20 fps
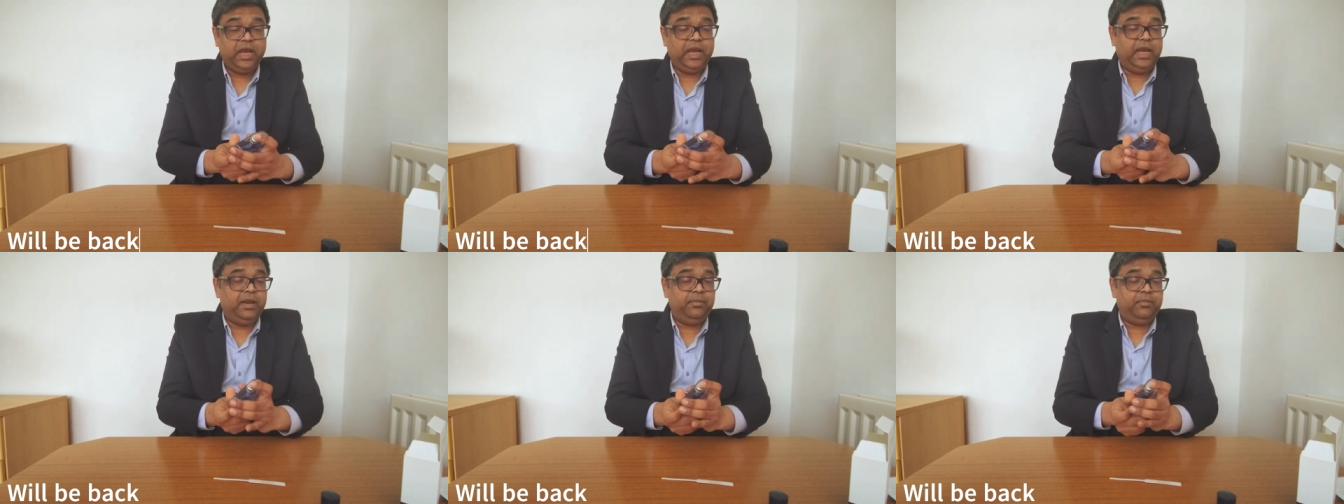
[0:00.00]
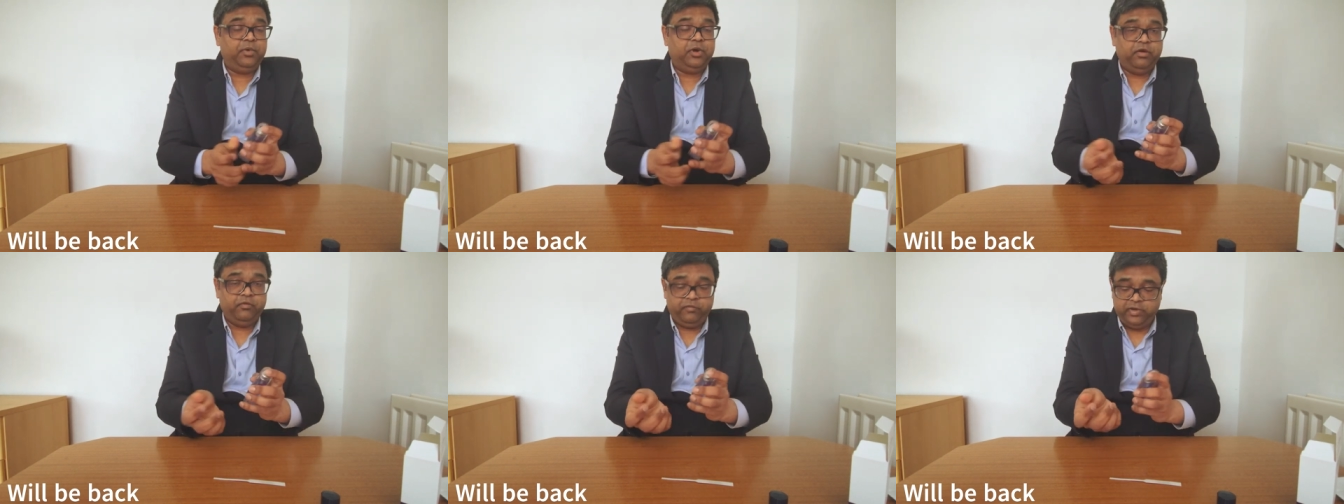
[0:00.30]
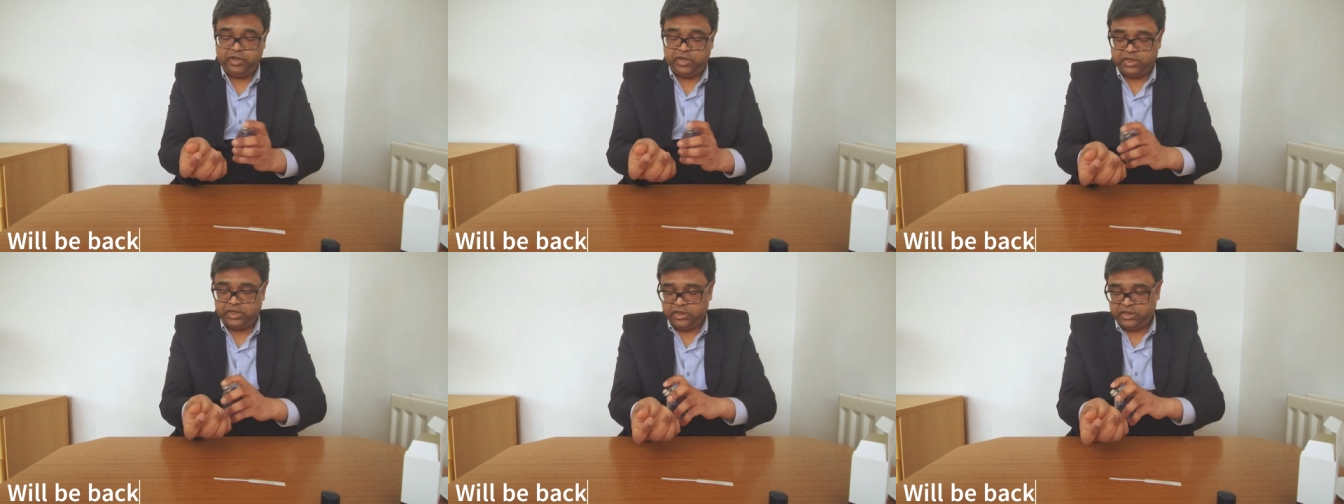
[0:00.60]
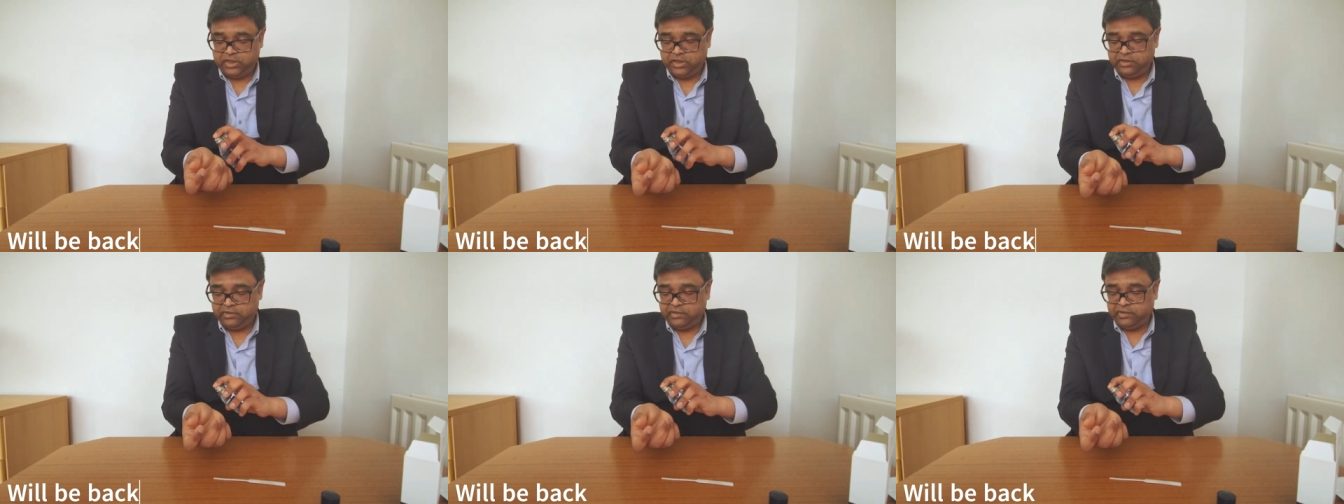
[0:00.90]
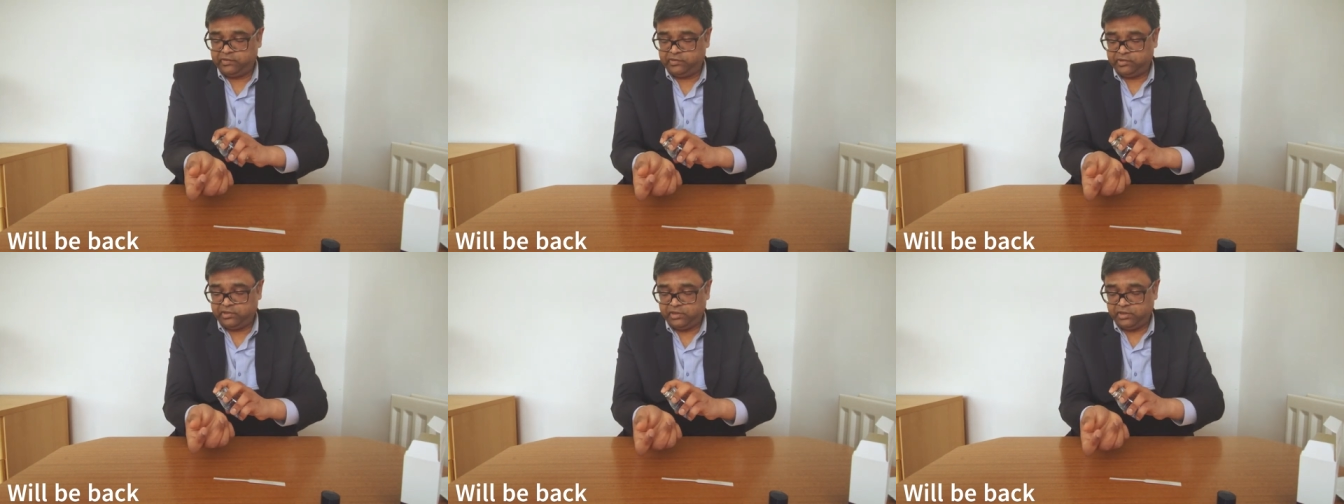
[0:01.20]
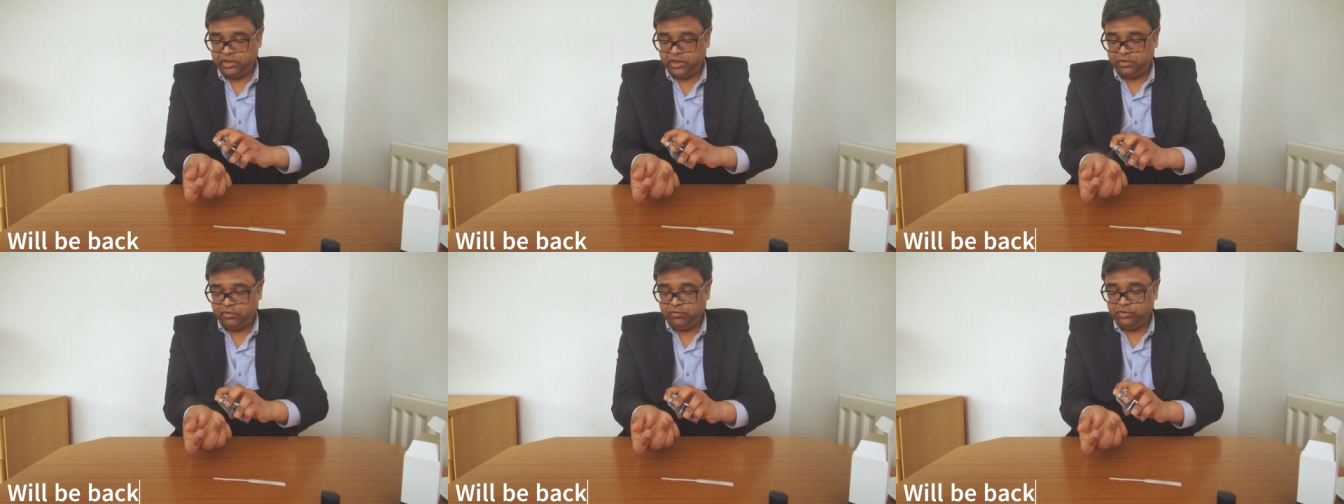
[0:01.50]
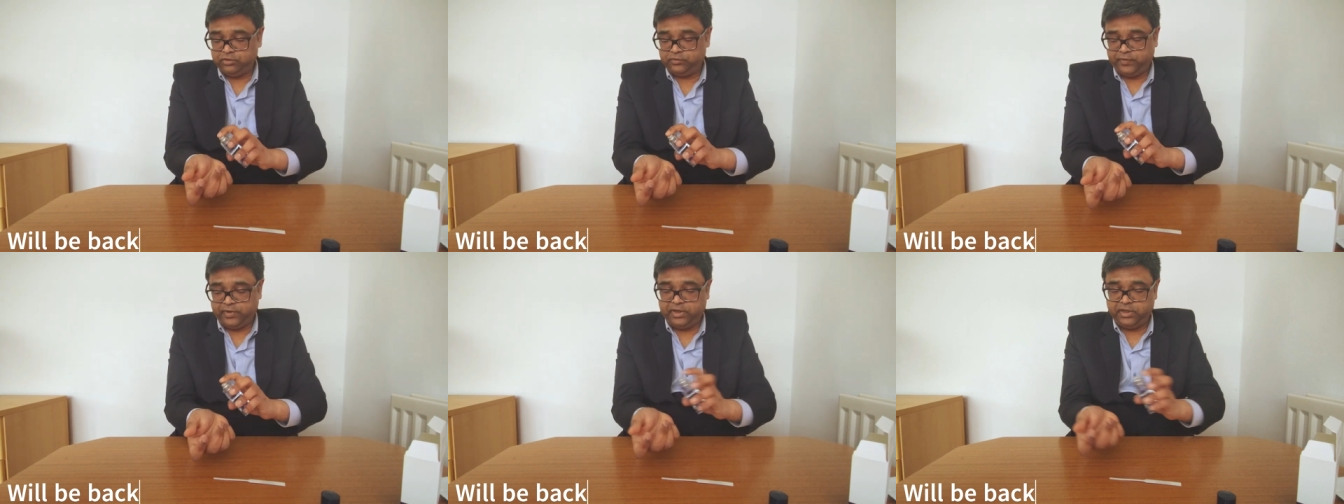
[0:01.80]
I'm aware that this is
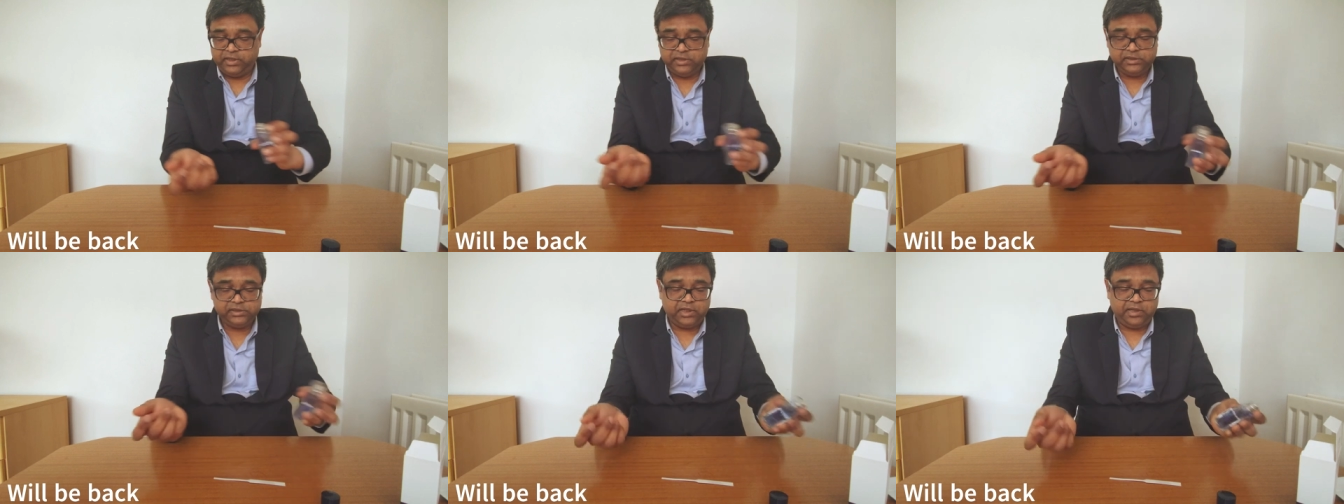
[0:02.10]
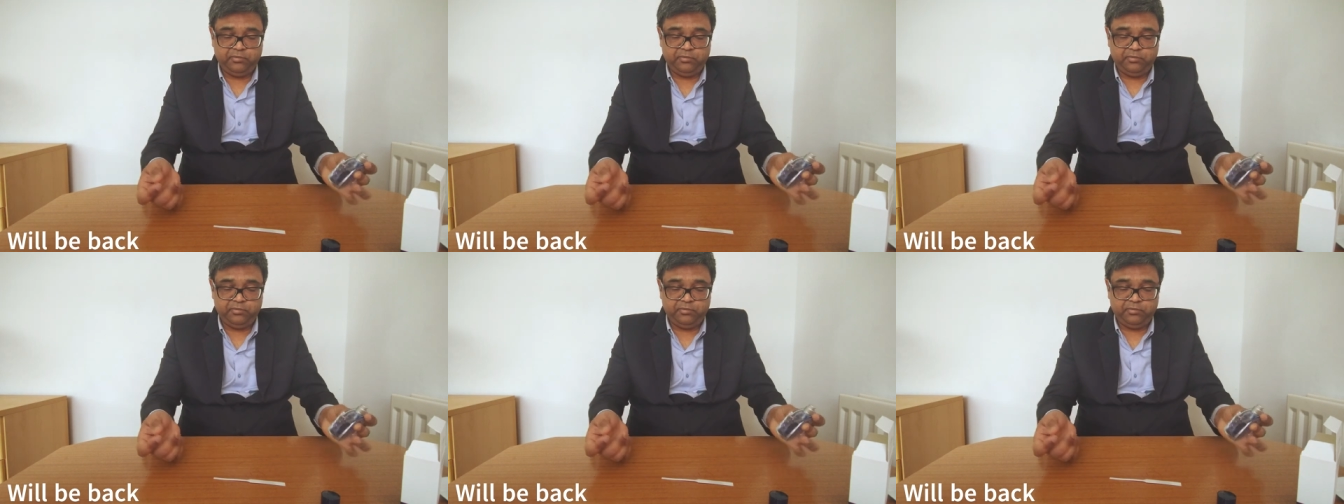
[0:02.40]
Lacoste fragrance.